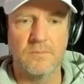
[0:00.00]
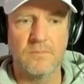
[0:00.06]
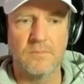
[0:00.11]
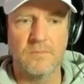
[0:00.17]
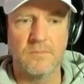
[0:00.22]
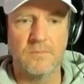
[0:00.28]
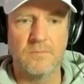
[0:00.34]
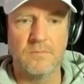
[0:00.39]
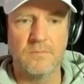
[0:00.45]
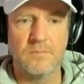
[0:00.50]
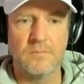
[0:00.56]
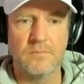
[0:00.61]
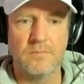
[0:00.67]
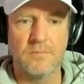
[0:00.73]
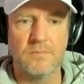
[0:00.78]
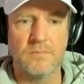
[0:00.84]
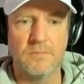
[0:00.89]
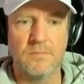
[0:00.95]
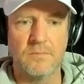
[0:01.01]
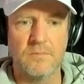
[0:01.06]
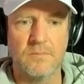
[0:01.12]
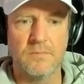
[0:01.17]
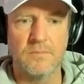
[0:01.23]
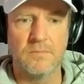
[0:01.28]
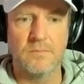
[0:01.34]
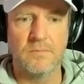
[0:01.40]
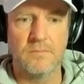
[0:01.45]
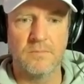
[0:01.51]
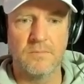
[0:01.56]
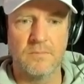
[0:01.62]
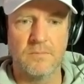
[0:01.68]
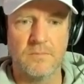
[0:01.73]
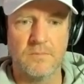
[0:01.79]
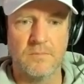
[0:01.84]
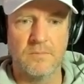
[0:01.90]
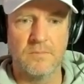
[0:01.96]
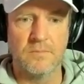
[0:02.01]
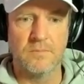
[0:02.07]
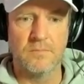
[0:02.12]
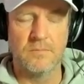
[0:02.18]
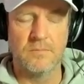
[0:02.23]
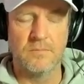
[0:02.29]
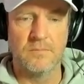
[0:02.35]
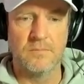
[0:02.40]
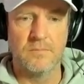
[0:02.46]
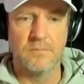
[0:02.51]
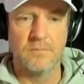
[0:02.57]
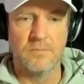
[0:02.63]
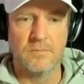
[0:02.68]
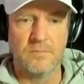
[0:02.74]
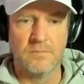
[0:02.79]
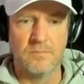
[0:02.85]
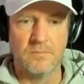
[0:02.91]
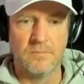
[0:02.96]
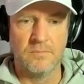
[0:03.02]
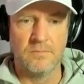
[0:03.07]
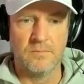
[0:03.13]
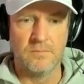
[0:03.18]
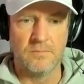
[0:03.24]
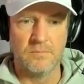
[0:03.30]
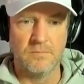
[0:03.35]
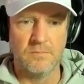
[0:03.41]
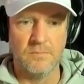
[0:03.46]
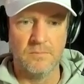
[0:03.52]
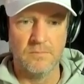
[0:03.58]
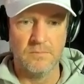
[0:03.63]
This person isn't speaking.